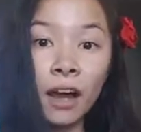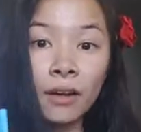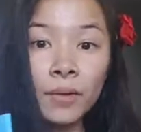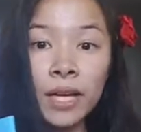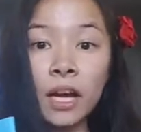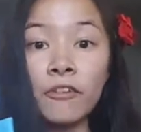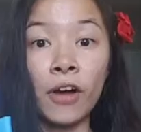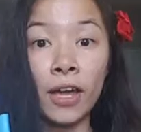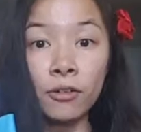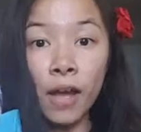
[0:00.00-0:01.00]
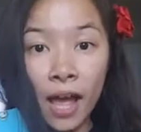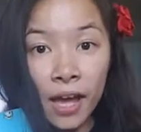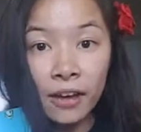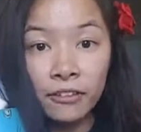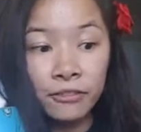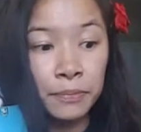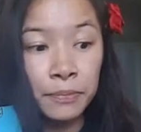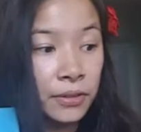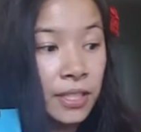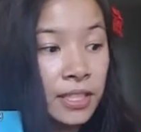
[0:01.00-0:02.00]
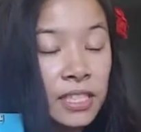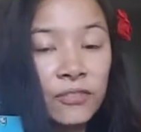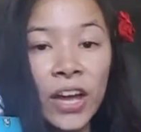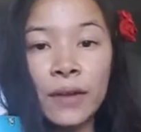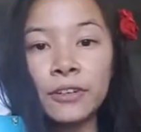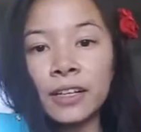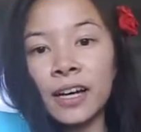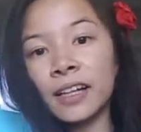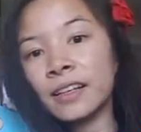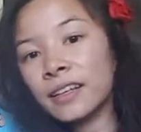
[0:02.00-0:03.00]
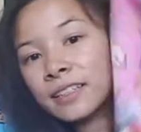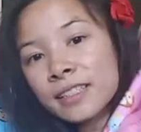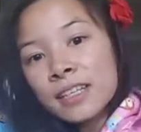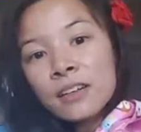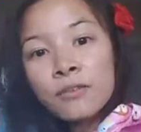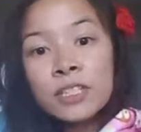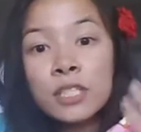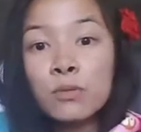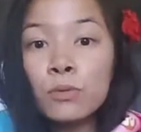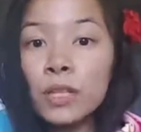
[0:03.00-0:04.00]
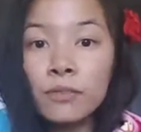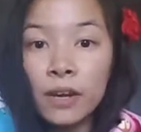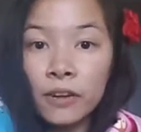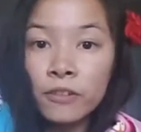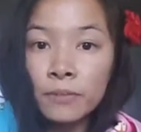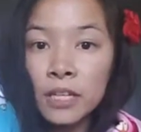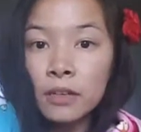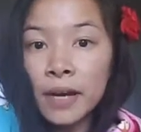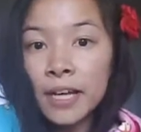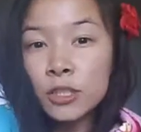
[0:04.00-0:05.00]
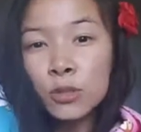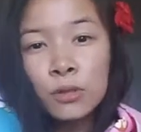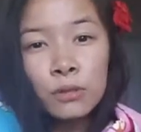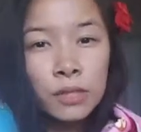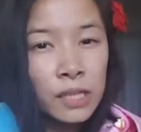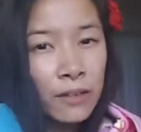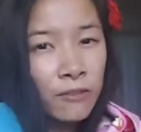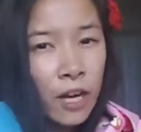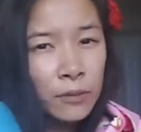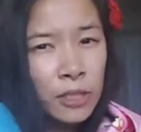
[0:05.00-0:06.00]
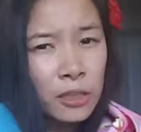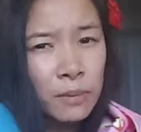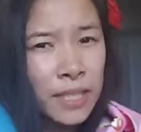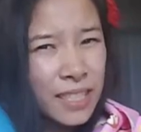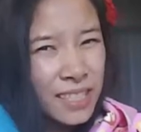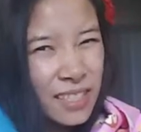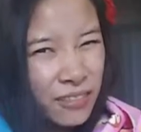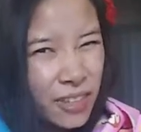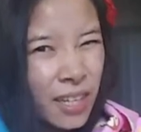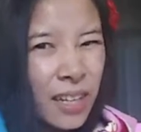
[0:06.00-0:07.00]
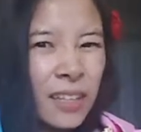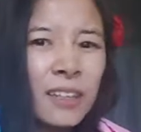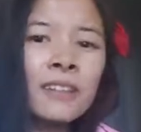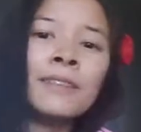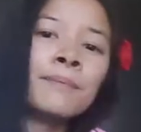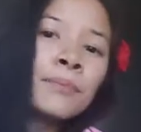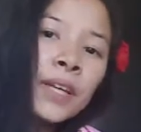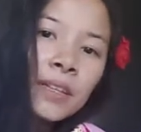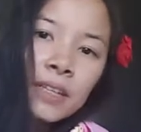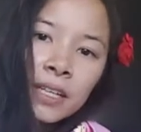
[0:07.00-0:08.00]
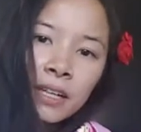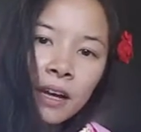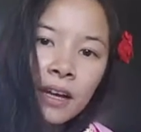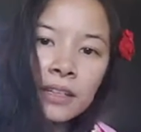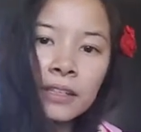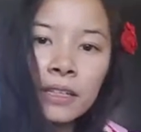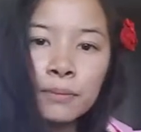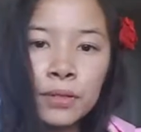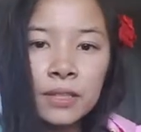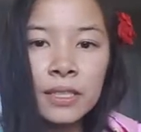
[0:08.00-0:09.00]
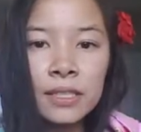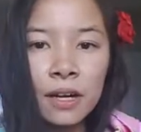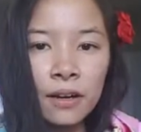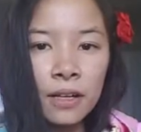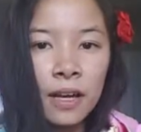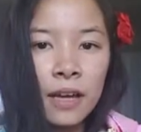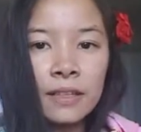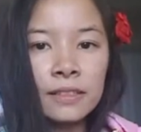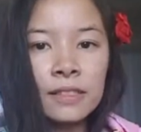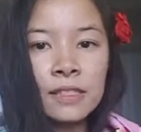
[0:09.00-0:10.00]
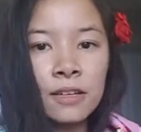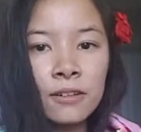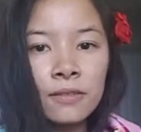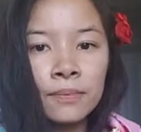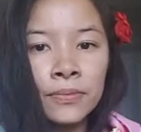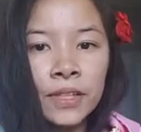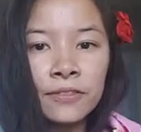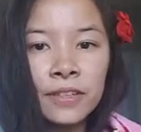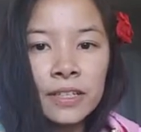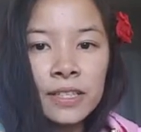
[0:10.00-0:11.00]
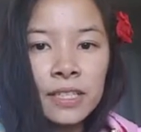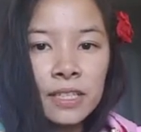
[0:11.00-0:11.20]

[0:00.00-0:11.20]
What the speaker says: I'm like, if I don't have both of these fabric colors, which is really rare for me to buy two of the same fabric but in a different color, other than a cotton, and both of these are cotton, so if you can see,